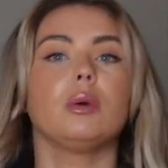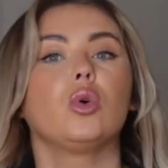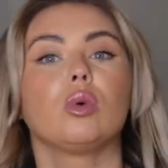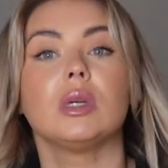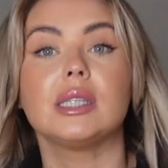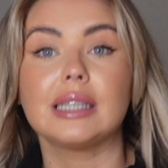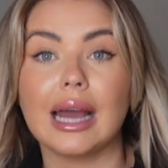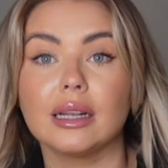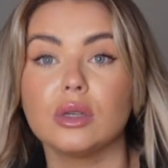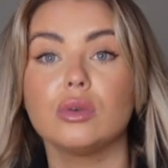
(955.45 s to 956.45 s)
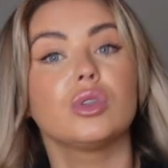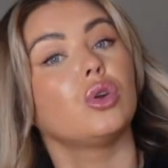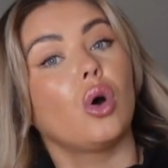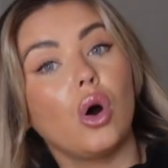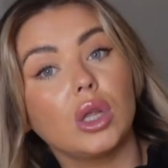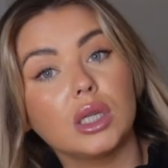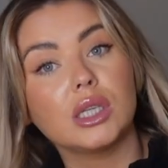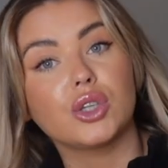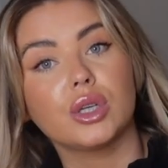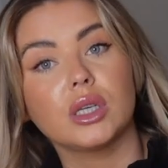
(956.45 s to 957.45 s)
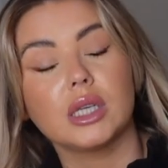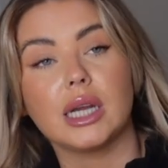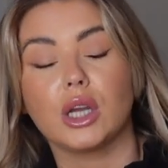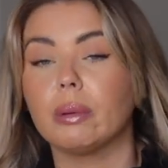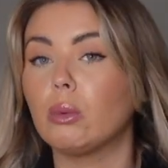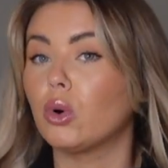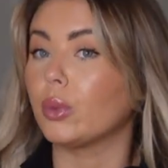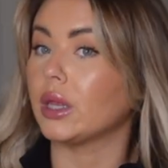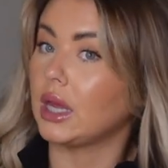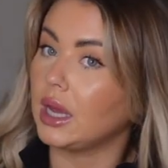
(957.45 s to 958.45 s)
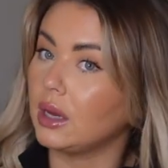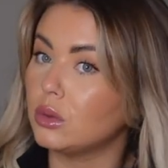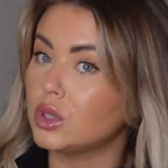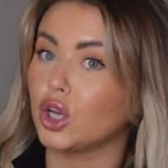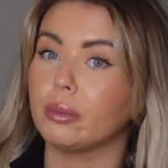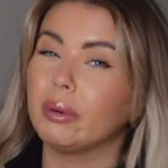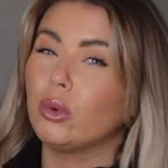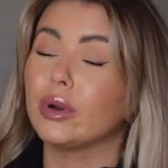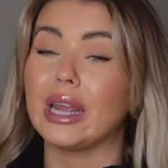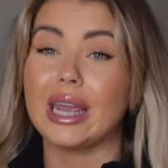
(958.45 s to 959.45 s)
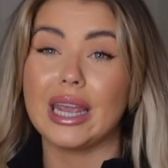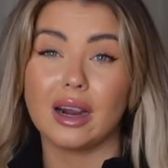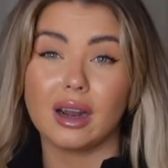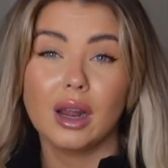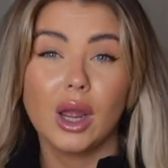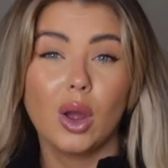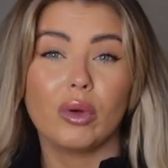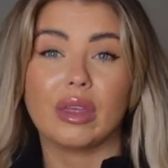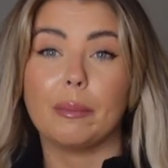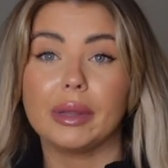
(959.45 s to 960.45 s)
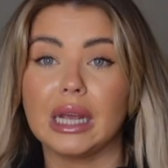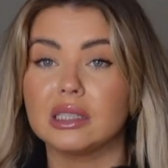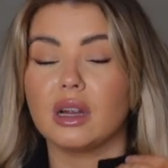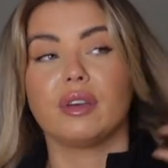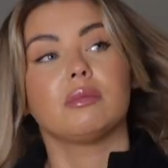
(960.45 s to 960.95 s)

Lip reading: worn with sandals on holiday during the day. It can be worn with heels. It can be worn here with a blazer if